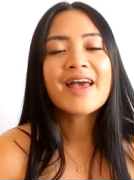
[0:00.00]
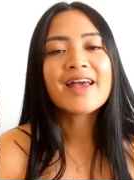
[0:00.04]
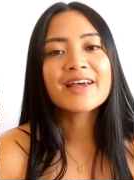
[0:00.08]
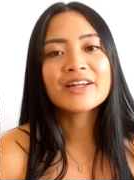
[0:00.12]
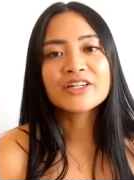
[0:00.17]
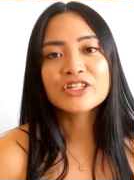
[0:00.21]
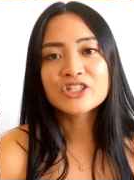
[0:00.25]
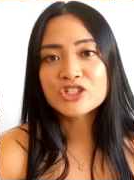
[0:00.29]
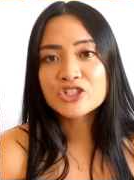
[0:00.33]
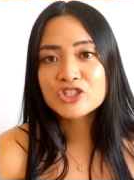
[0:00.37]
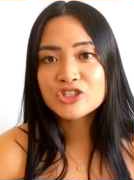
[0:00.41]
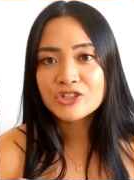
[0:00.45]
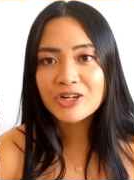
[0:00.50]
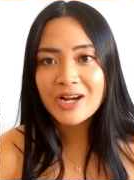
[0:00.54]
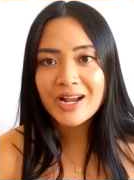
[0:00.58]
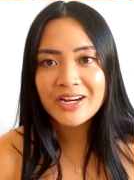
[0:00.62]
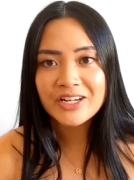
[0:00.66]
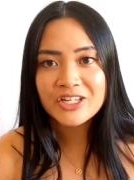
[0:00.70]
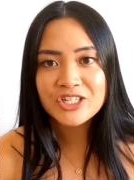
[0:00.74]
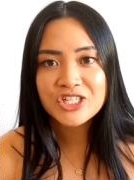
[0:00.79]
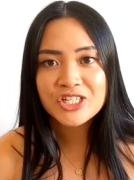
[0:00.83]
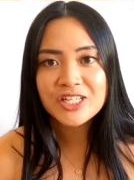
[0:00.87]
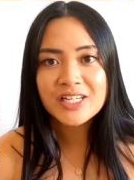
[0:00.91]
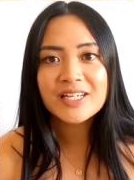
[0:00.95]
and your
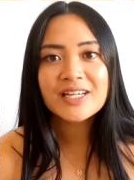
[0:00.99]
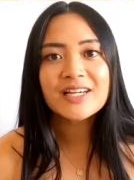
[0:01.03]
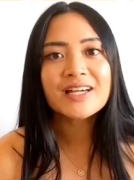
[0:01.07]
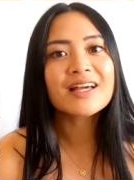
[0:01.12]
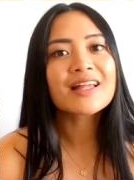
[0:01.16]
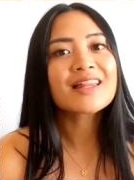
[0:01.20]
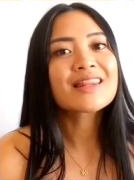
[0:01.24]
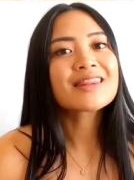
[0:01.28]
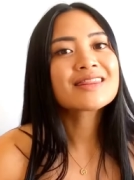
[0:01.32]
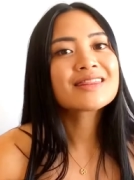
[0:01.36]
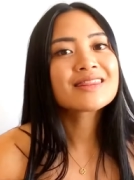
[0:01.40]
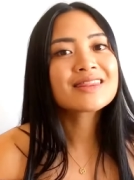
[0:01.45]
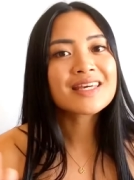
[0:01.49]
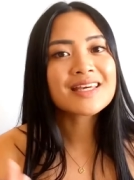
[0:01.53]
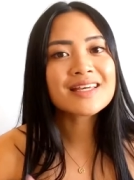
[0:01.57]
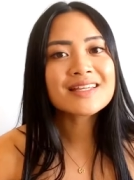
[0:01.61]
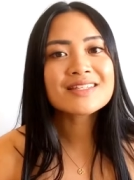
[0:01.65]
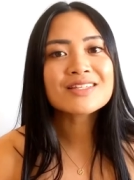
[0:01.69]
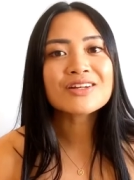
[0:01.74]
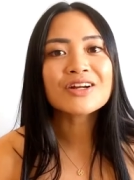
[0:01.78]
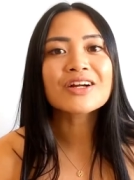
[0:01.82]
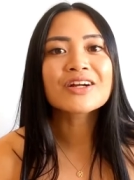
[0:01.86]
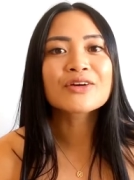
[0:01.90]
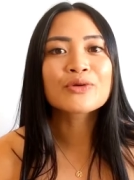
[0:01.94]
strategy,
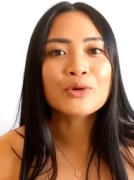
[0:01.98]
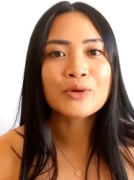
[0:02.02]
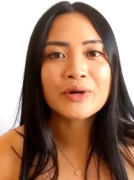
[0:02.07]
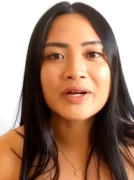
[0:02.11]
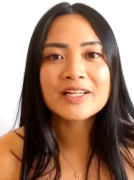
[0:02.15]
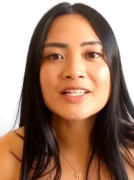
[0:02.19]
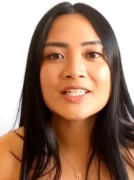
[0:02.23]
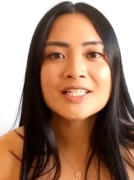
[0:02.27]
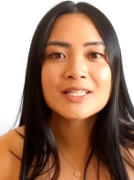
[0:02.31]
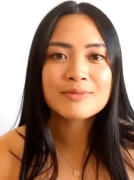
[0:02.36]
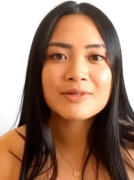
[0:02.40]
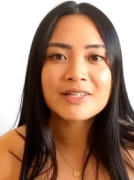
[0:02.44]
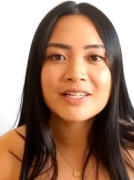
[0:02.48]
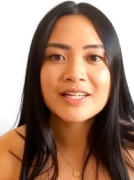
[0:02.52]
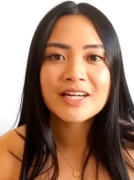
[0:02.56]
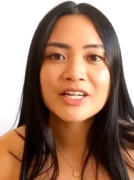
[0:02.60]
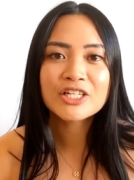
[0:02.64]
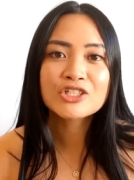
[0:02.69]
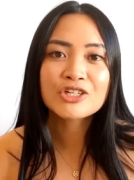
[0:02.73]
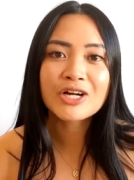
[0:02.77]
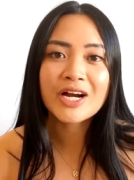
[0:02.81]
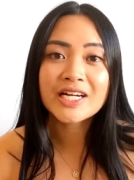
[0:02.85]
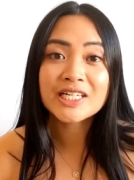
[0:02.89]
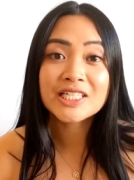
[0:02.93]
things are going to be
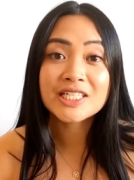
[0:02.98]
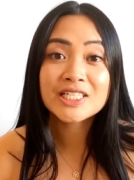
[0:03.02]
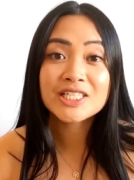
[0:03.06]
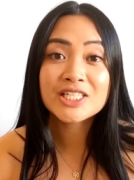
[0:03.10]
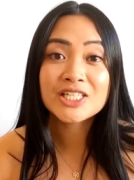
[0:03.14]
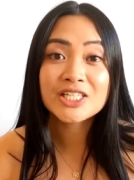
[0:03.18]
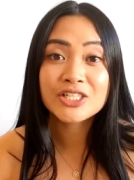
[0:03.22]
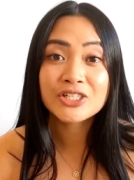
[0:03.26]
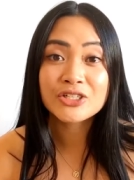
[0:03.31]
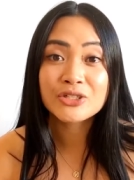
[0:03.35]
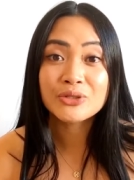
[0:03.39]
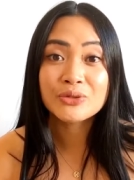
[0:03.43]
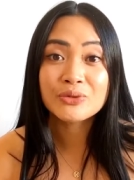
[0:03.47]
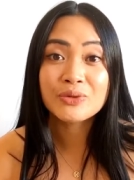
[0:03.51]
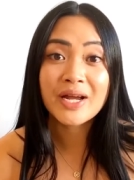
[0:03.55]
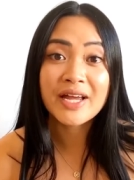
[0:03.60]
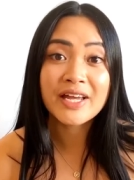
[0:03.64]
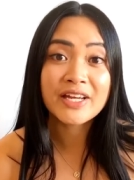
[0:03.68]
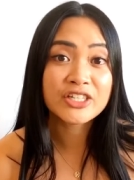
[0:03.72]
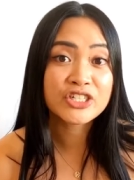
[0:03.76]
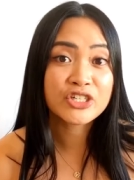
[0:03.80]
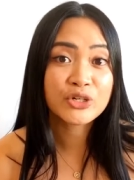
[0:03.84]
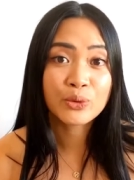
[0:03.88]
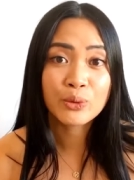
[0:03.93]
attracted to you
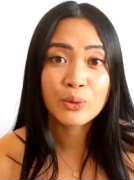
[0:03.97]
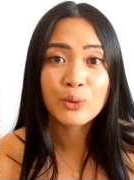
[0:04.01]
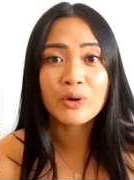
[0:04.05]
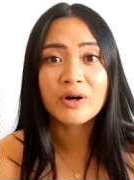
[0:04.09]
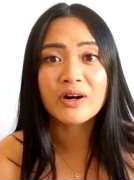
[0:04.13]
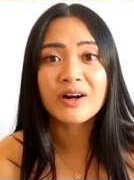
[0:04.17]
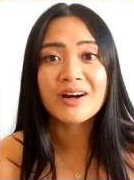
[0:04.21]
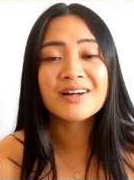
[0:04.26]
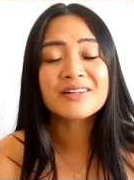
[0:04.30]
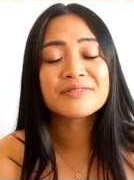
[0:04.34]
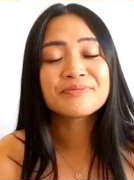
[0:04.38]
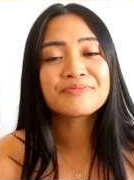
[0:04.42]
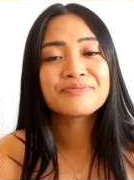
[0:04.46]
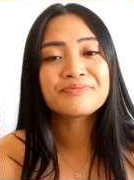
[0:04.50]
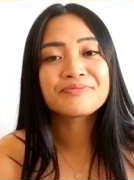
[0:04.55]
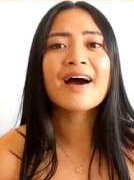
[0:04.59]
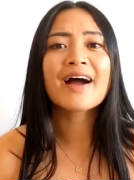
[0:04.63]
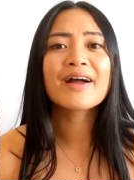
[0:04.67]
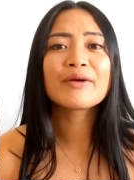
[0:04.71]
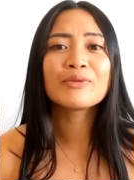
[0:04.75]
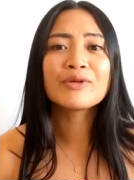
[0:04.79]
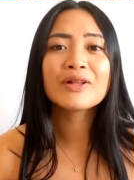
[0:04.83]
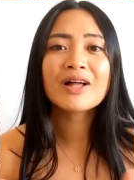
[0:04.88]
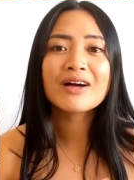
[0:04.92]
and your aura.
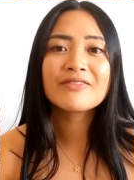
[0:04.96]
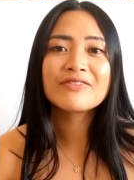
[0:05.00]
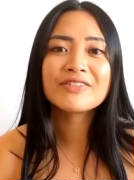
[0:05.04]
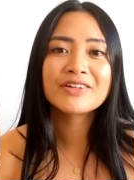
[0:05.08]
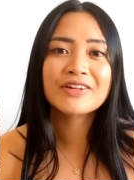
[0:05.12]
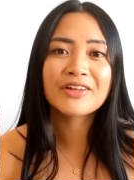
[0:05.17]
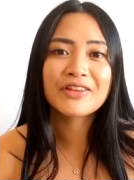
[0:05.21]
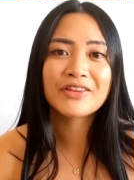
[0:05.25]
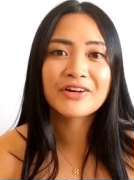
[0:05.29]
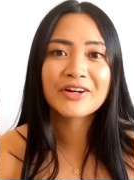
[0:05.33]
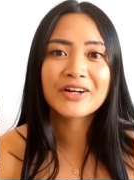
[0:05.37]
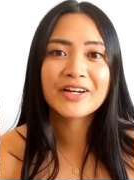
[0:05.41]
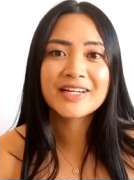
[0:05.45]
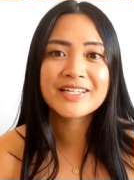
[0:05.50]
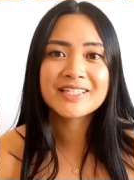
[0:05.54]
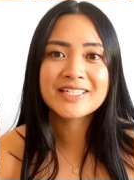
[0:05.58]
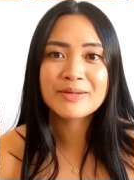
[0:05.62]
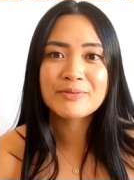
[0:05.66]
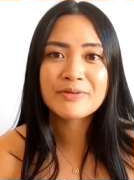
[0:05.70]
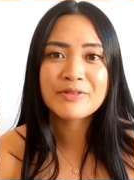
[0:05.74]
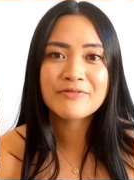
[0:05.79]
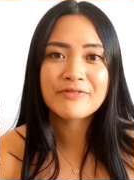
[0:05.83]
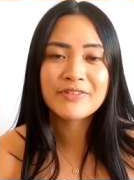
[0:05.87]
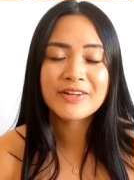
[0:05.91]
I will have another in-depth